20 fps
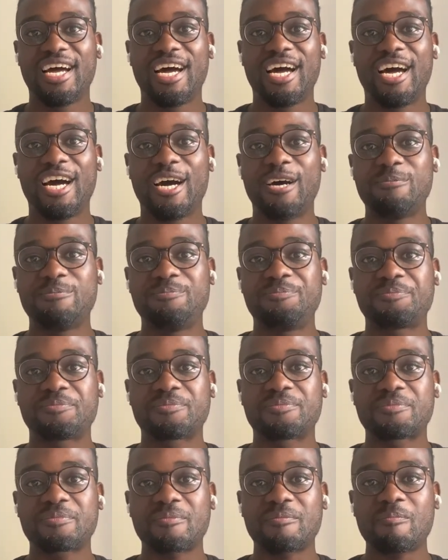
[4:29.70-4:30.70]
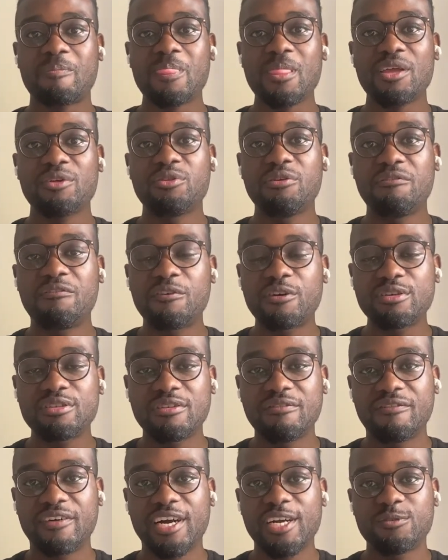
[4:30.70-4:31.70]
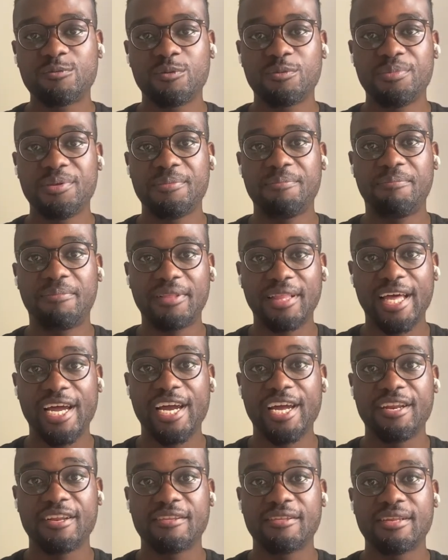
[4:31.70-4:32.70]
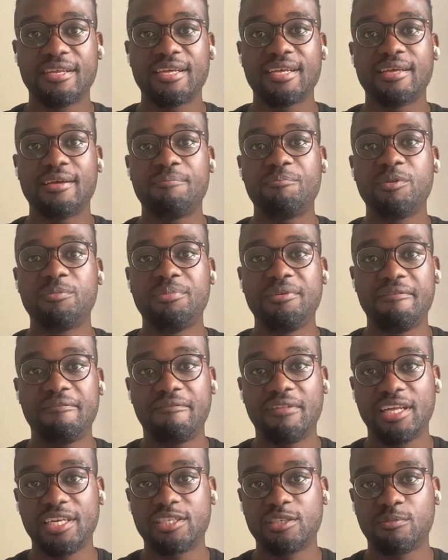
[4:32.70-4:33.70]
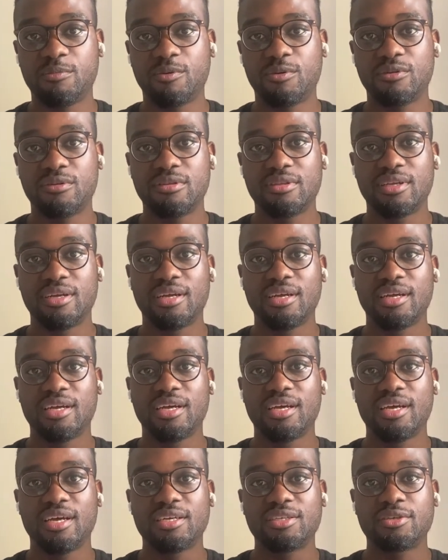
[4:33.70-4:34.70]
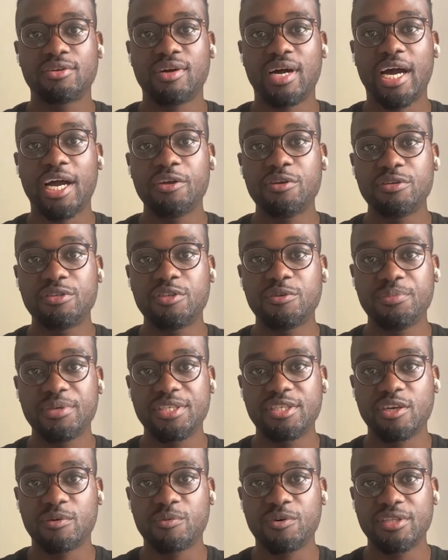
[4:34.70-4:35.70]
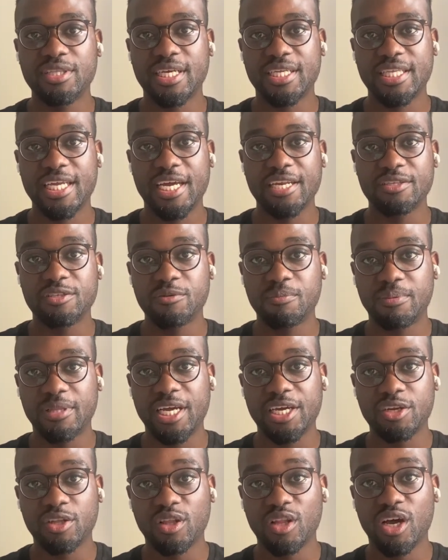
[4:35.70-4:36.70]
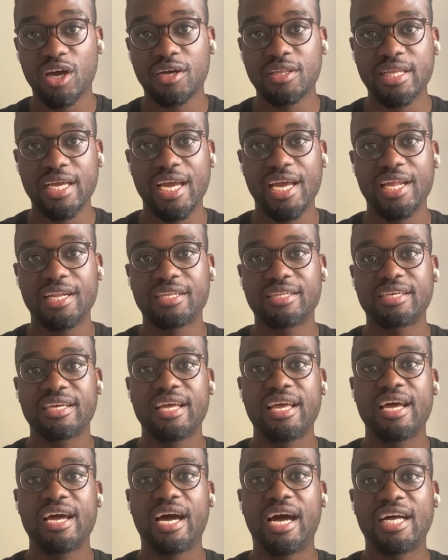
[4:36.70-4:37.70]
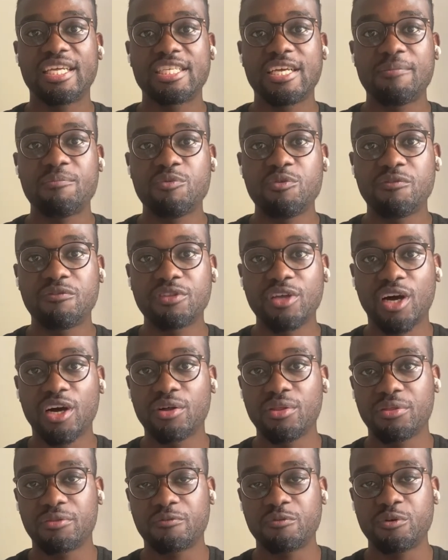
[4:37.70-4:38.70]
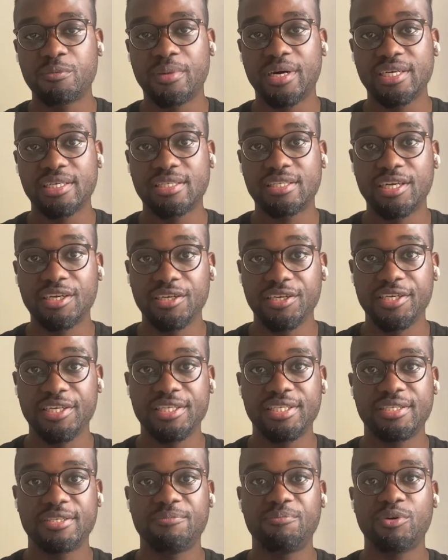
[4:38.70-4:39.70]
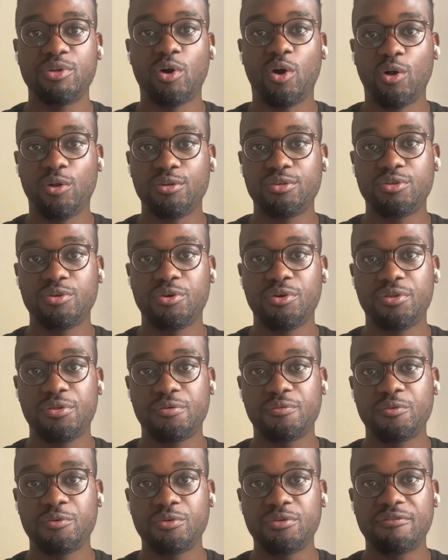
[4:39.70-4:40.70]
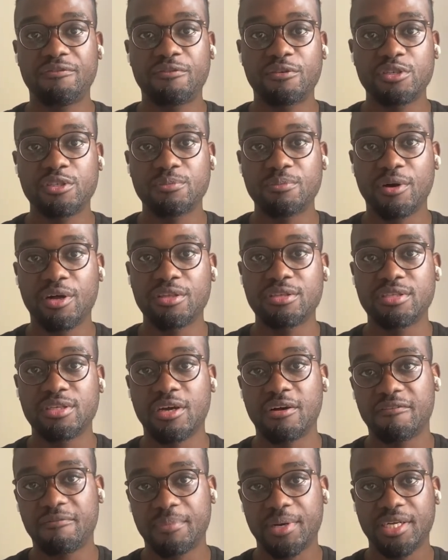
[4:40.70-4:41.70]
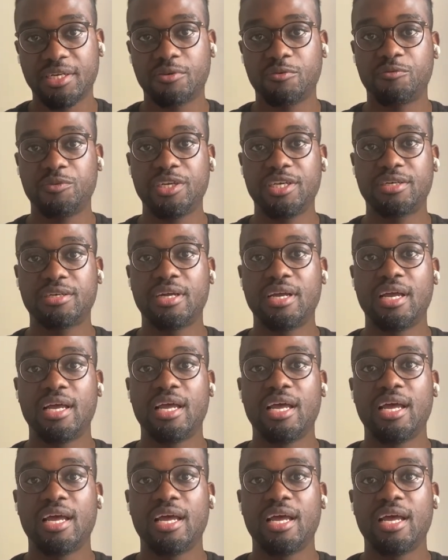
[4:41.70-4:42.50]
The first advice would be plan, but be flexible. So I used to be someone that tended to plan a lot, and as I moved on through my studies, but also through the first months of my career,